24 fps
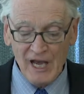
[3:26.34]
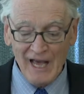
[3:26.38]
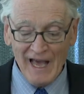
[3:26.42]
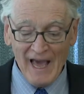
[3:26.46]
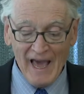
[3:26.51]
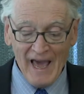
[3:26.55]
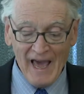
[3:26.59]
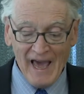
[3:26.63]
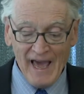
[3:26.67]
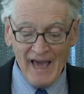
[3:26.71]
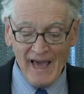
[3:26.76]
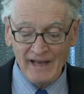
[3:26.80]

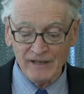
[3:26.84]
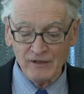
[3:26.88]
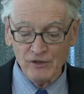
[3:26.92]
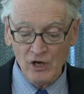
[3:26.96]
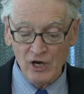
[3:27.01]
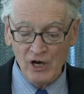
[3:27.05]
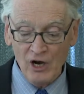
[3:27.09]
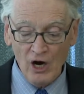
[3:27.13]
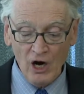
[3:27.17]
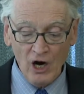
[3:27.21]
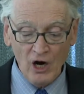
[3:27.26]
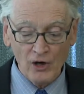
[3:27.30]
and
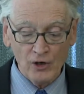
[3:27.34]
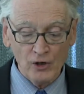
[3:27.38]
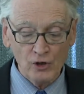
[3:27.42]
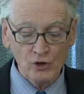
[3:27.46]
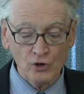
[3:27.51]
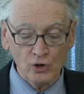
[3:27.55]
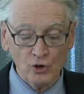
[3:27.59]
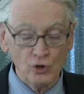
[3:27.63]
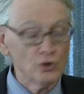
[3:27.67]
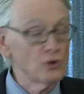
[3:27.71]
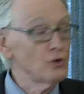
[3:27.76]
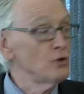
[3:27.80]

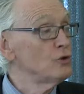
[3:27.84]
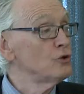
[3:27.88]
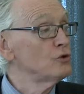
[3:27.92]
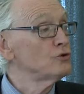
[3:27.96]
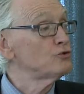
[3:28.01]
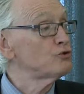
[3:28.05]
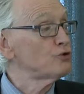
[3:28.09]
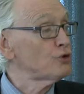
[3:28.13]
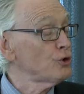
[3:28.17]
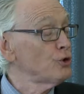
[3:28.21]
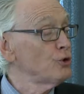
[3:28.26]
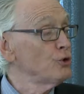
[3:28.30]
Article
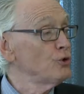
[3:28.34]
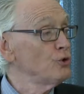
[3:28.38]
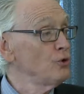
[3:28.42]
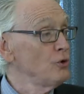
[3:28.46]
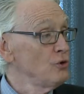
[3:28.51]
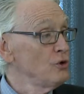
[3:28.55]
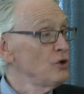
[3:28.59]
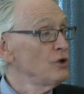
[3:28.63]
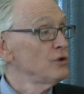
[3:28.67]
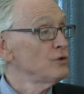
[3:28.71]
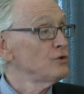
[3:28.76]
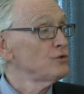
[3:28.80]

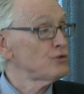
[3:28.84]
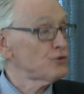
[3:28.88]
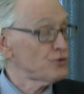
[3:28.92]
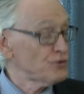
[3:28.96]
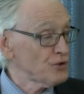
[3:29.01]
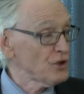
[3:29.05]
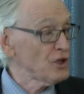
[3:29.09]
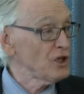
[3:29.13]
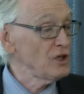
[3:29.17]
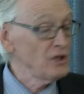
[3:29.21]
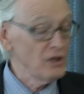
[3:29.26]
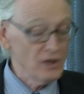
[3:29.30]

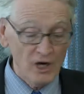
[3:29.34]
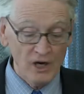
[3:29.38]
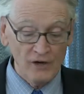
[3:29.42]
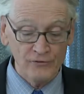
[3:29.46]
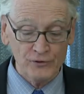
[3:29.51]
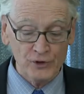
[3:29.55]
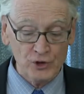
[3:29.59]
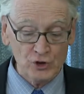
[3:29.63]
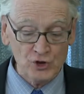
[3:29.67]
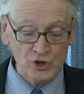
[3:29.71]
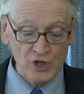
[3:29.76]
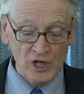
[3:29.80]
2C of
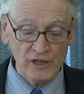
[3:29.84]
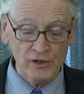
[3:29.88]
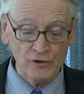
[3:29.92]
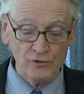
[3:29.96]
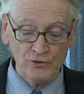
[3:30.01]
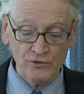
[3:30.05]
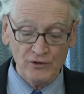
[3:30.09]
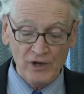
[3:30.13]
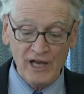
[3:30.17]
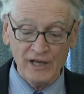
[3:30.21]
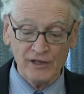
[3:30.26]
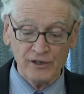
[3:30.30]
the
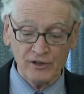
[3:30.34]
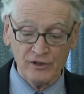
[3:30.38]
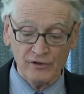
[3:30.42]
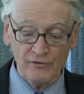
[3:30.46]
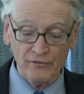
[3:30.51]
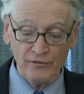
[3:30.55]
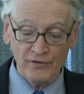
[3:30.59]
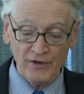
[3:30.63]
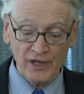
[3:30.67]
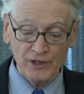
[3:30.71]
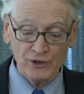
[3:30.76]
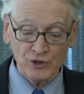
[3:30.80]
Genocide
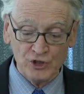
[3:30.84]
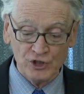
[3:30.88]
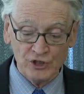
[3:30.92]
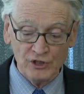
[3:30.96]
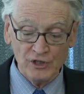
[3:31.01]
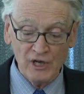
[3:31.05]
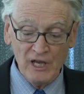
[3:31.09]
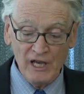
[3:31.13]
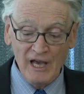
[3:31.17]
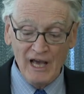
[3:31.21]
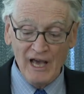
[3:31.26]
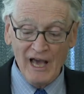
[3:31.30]
Convention,
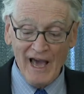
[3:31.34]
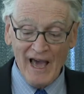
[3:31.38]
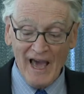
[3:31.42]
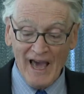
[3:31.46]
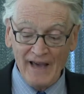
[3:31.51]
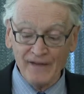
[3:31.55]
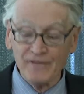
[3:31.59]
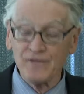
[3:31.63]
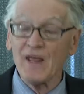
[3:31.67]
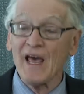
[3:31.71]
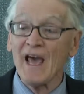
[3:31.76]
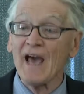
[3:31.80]

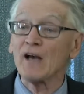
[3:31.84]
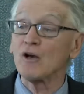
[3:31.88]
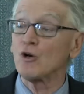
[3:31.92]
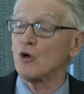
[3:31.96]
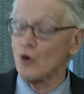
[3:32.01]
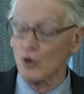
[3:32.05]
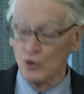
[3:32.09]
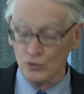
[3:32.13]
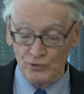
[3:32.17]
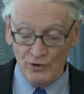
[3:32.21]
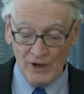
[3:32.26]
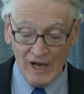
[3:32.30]
and that
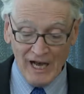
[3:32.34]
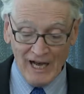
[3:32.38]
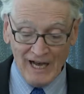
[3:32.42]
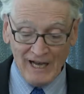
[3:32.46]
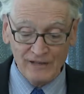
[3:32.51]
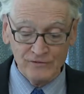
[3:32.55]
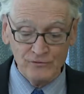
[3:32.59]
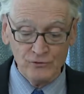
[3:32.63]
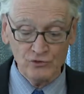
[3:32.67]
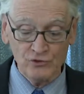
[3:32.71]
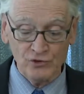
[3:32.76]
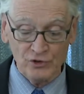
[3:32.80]
goes
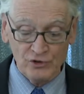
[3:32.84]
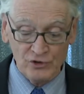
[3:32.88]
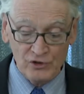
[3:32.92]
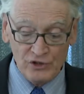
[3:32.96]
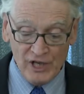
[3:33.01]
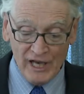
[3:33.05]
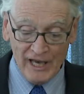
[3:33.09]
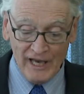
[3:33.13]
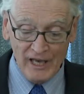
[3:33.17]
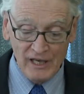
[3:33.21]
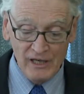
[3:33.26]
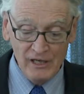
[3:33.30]
on
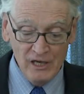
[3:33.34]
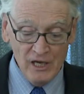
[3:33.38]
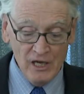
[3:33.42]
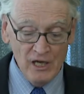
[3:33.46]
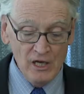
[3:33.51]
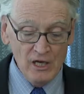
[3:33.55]
today,